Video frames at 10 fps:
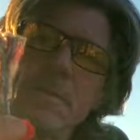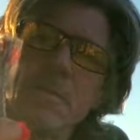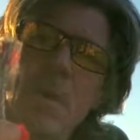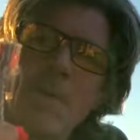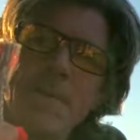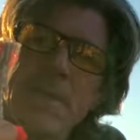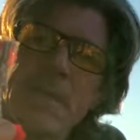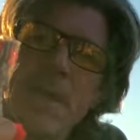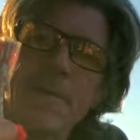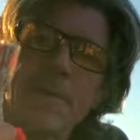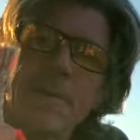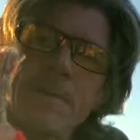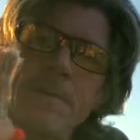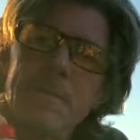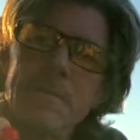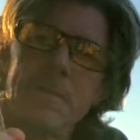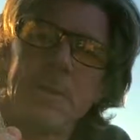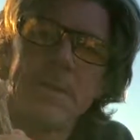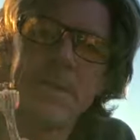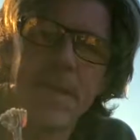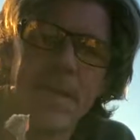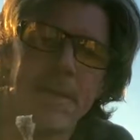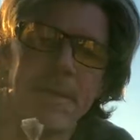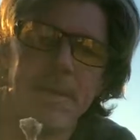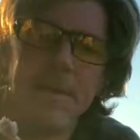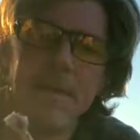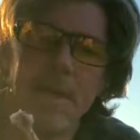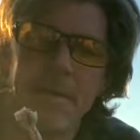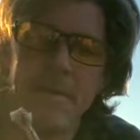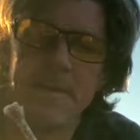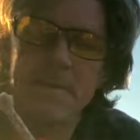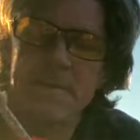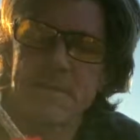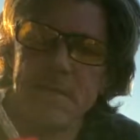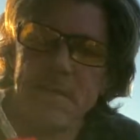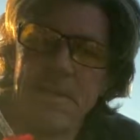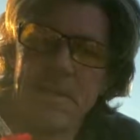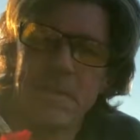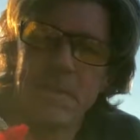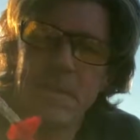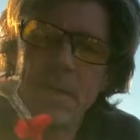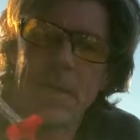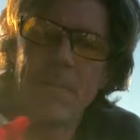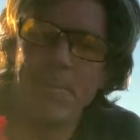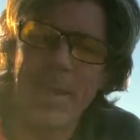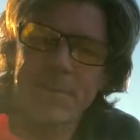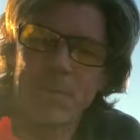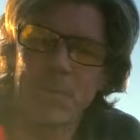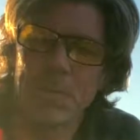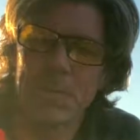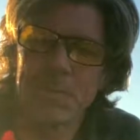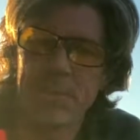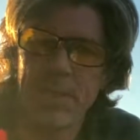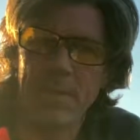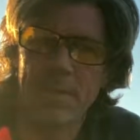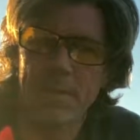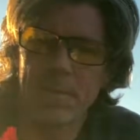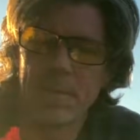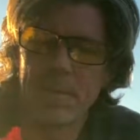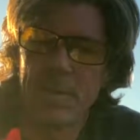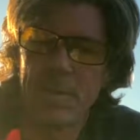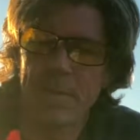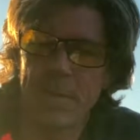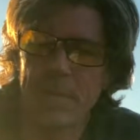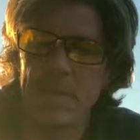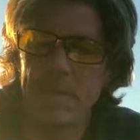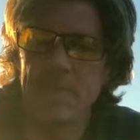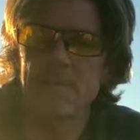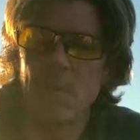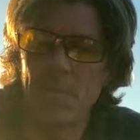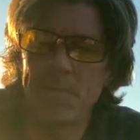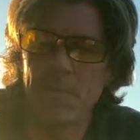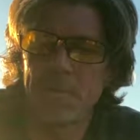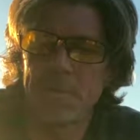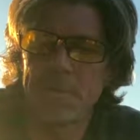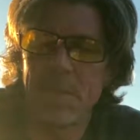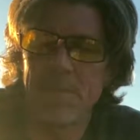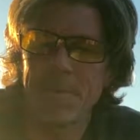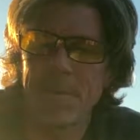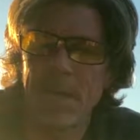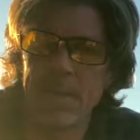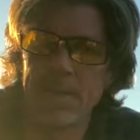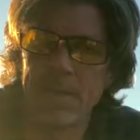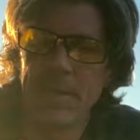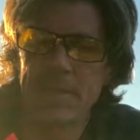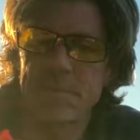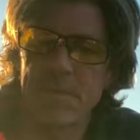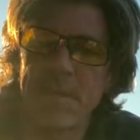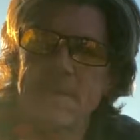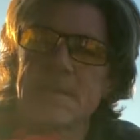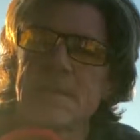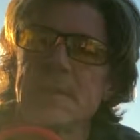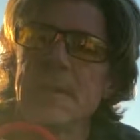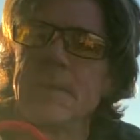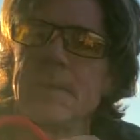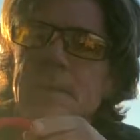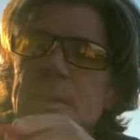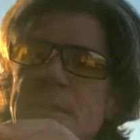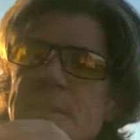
woven together really tight, and then this mantle or sheath then is woven over the top of that. And so and you can